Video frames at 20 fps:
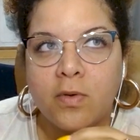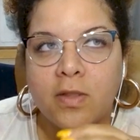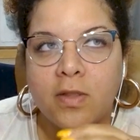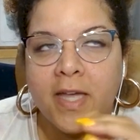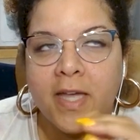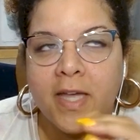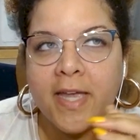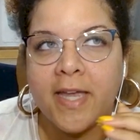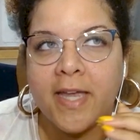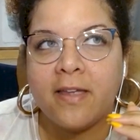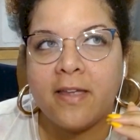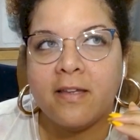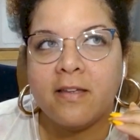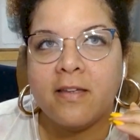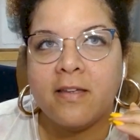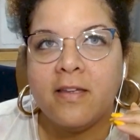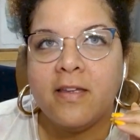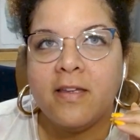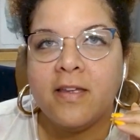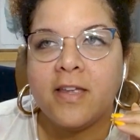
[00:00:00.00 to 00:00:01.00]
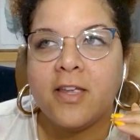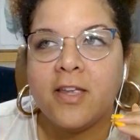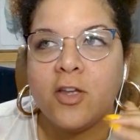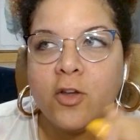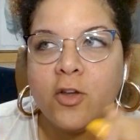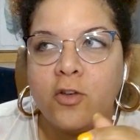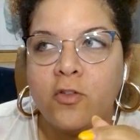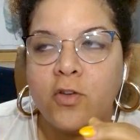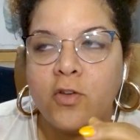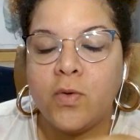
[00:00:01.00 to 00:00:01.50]
Like,
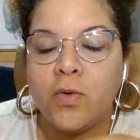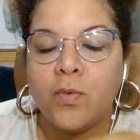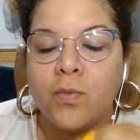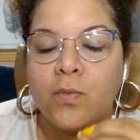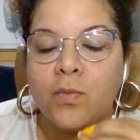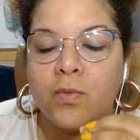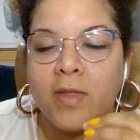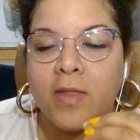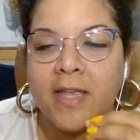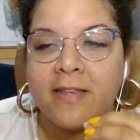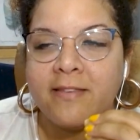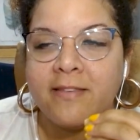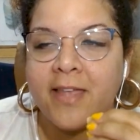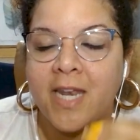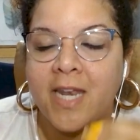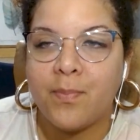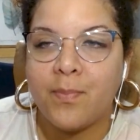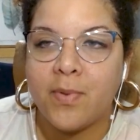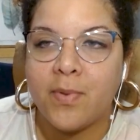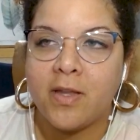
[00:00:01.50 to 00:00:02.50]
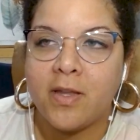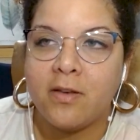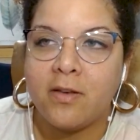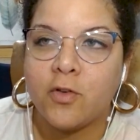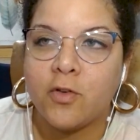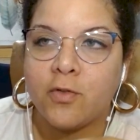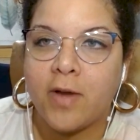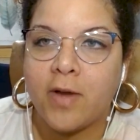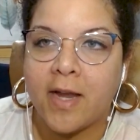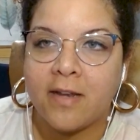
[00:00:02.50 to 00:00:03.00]
could you like set up a
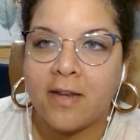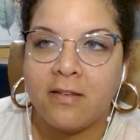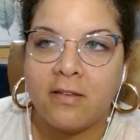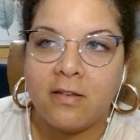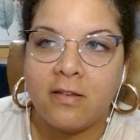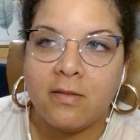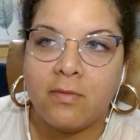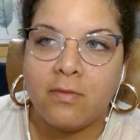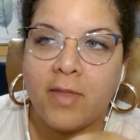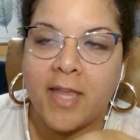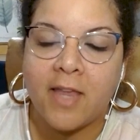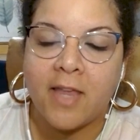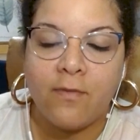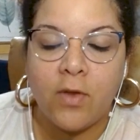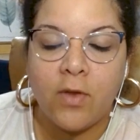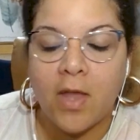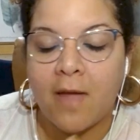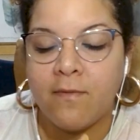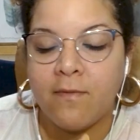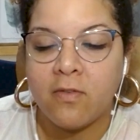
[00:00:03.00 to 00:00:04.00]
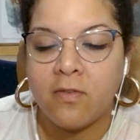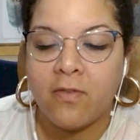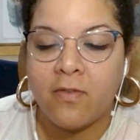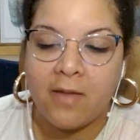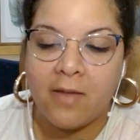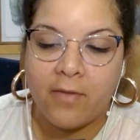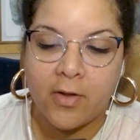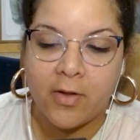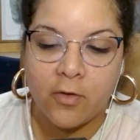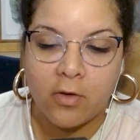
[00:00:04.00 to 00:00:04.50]
direct, like if you have your
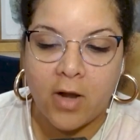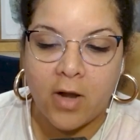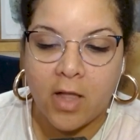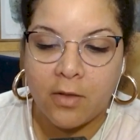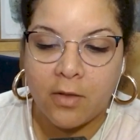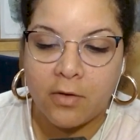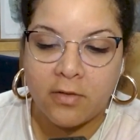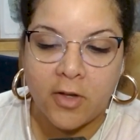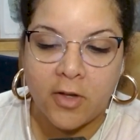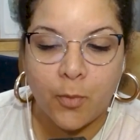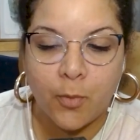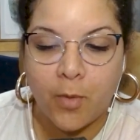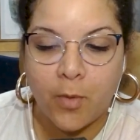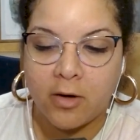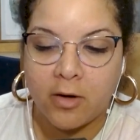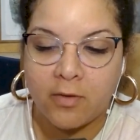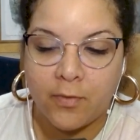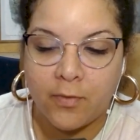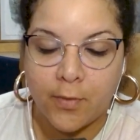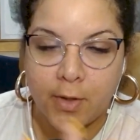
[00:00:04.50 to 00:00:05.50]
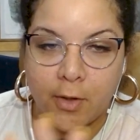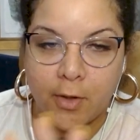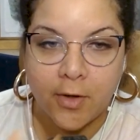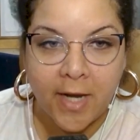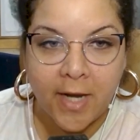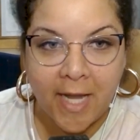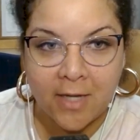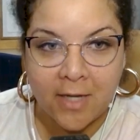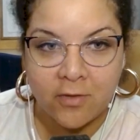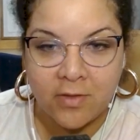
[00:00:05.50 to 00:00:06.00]
$500 earmarked for your
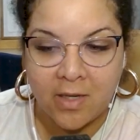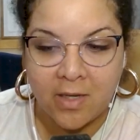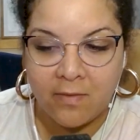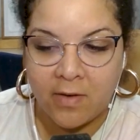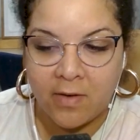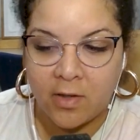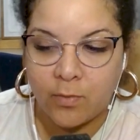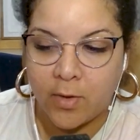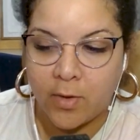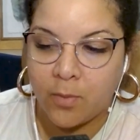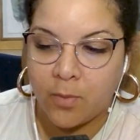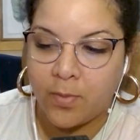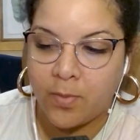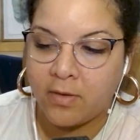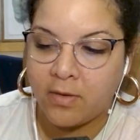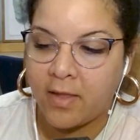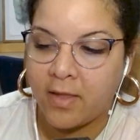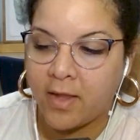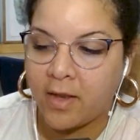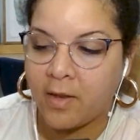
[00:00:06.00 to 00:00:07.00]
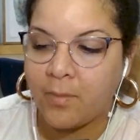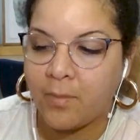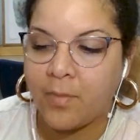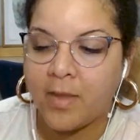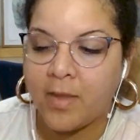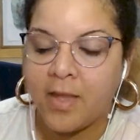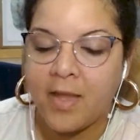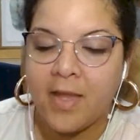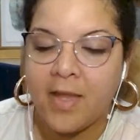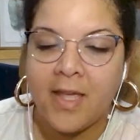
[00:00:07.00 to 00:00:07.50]
cash savings while you're building that up,
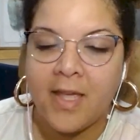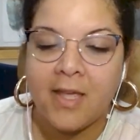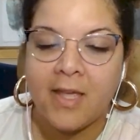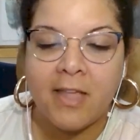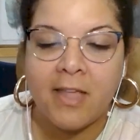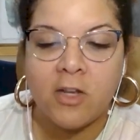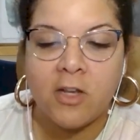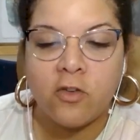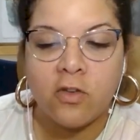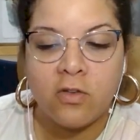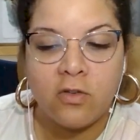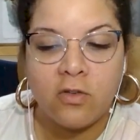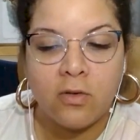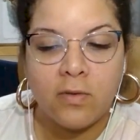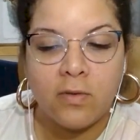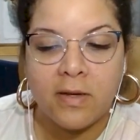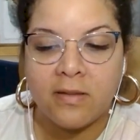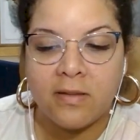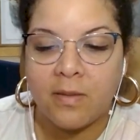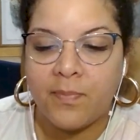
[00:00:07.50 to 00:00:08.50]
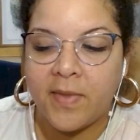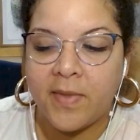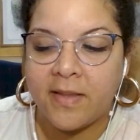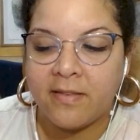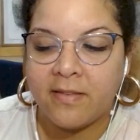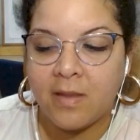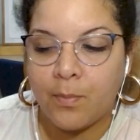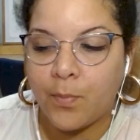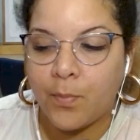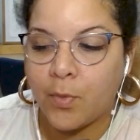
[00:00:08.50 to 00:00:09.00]
like just doing something
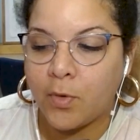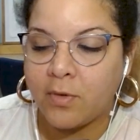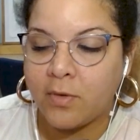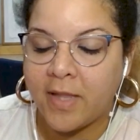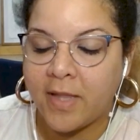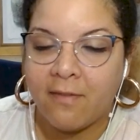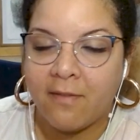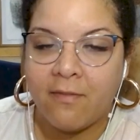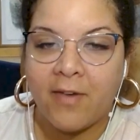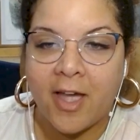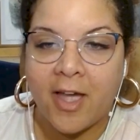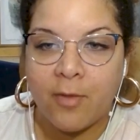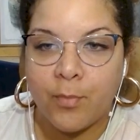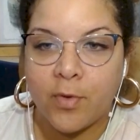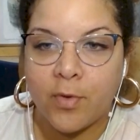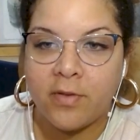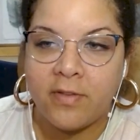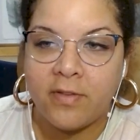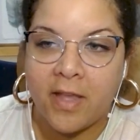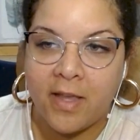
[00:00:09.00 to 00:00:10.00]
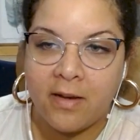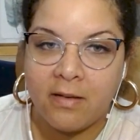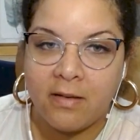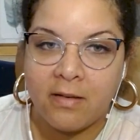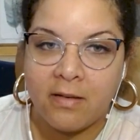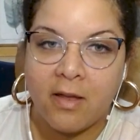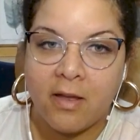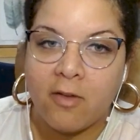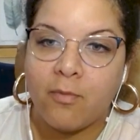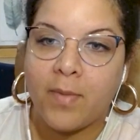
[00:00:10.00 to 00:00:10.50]
simple, like 5%
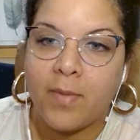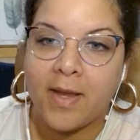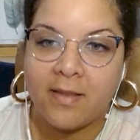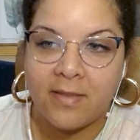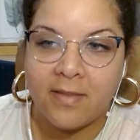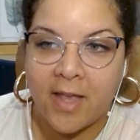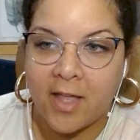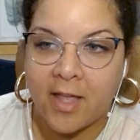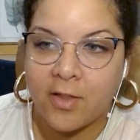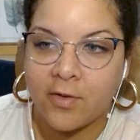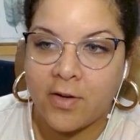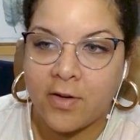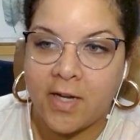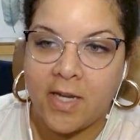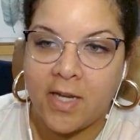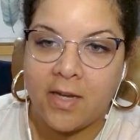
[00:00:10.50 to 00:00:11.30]
of my salary,